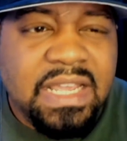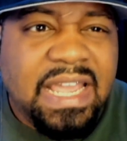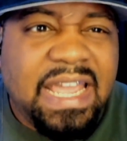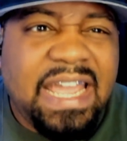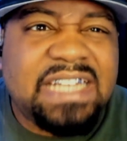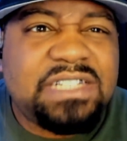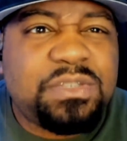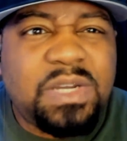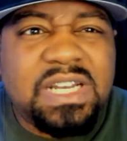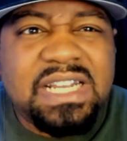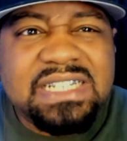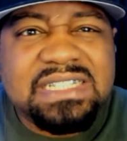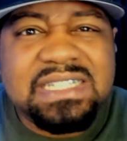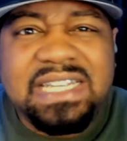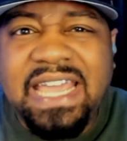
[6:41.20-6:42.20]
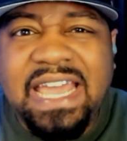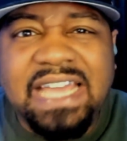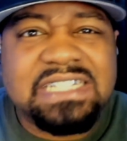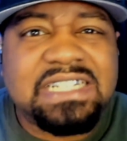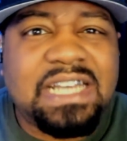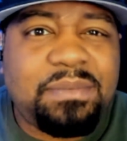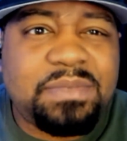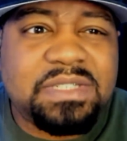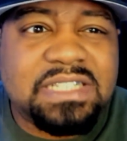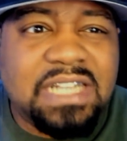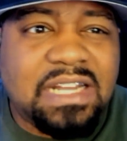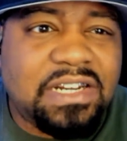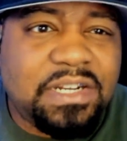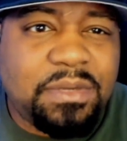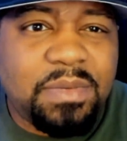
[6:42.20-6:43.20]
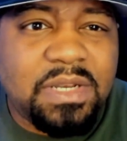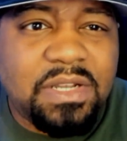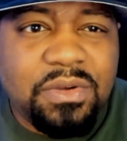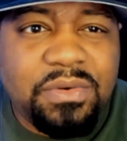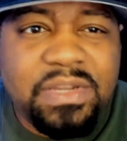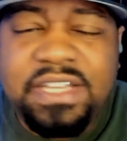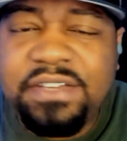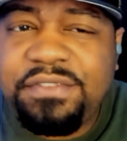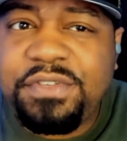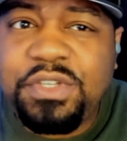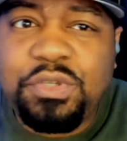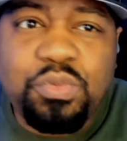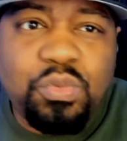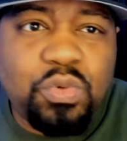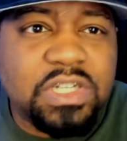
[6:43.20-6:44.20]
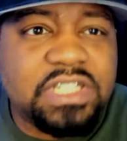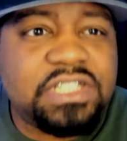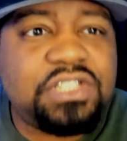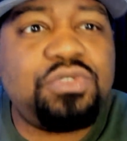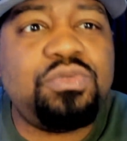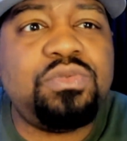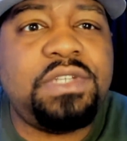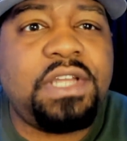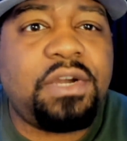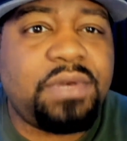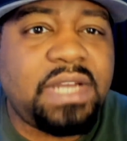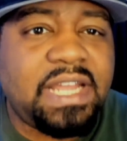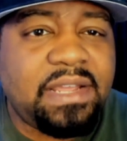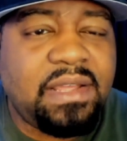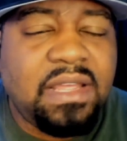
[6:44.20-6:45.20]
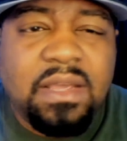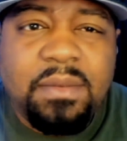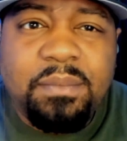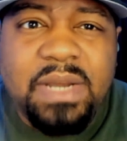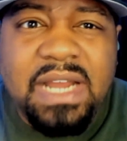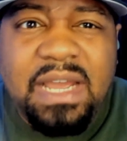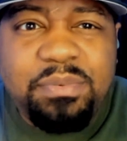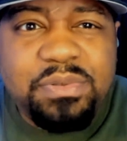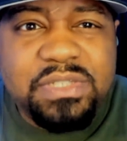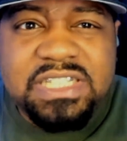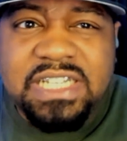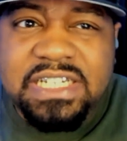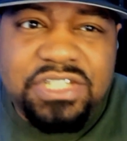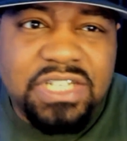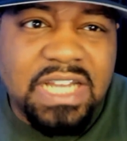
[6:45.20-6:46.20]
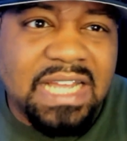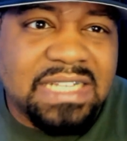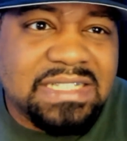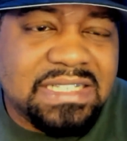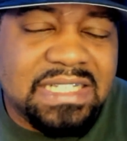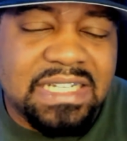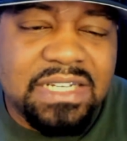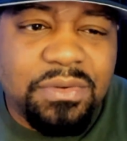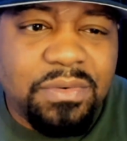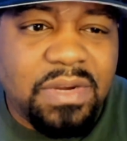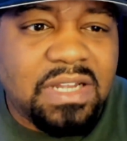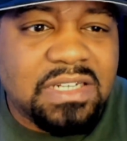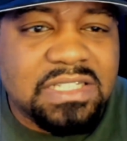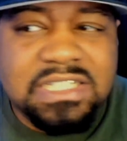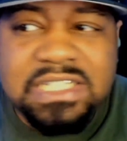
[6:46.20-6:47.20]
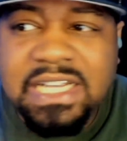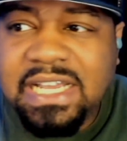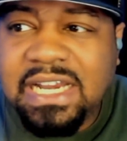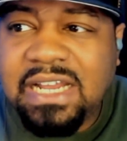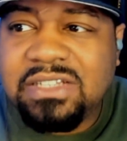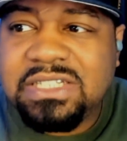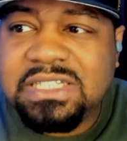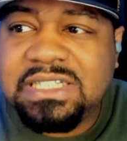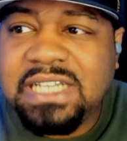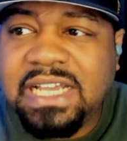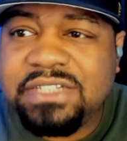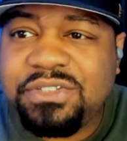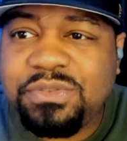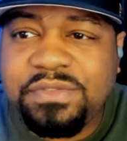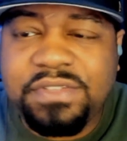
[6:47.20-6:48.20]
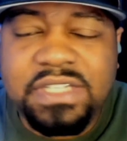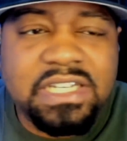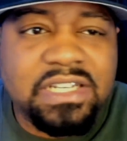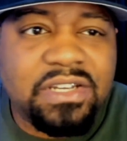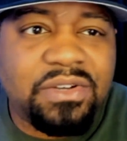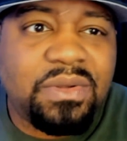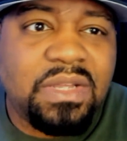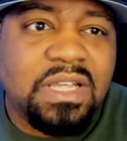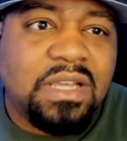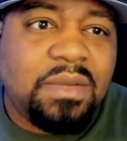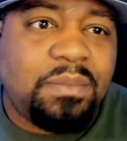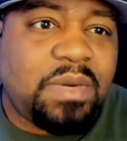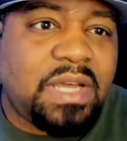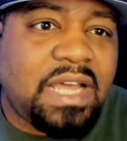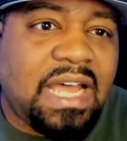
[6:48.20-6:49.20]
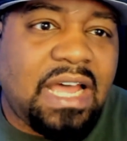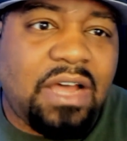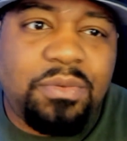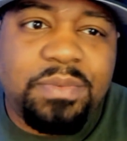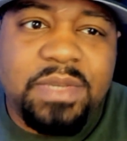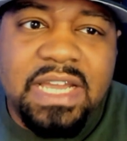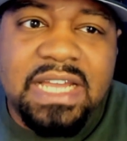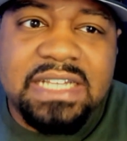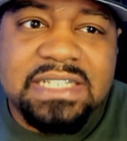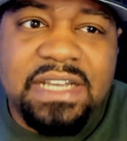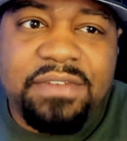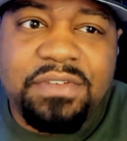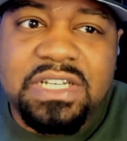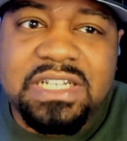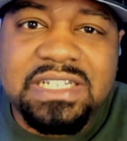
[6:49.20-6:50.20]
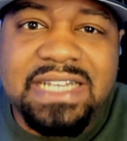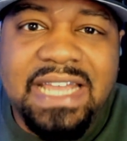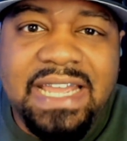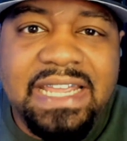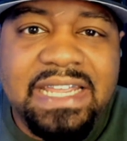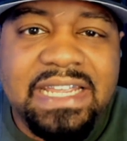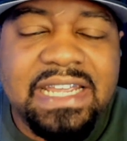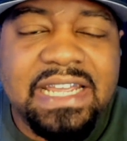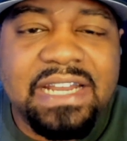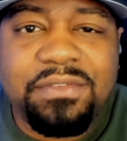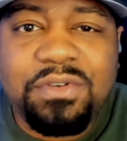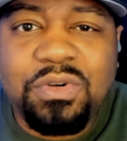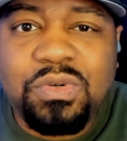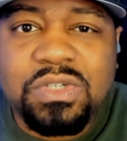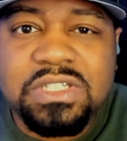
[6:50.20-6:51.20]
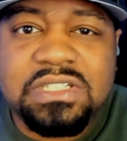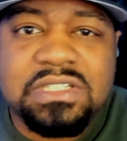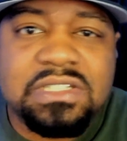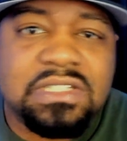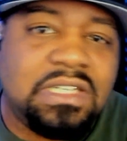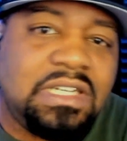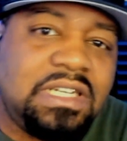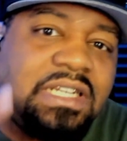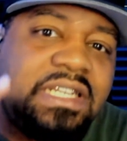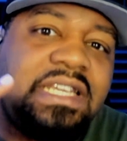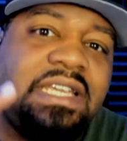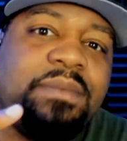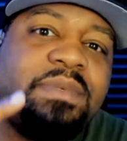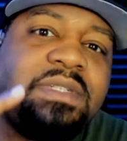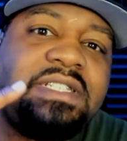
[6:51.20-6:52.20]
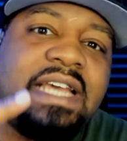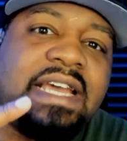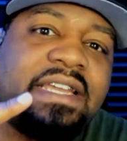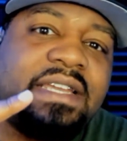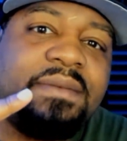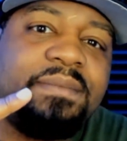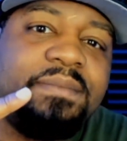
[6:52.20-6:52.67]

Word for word: as well as the Cash App is down there below if you want to donate. But I appreciate you guys sticking around and checking out this actual video. But I hope you guys have a good day. And of course, keep it techie.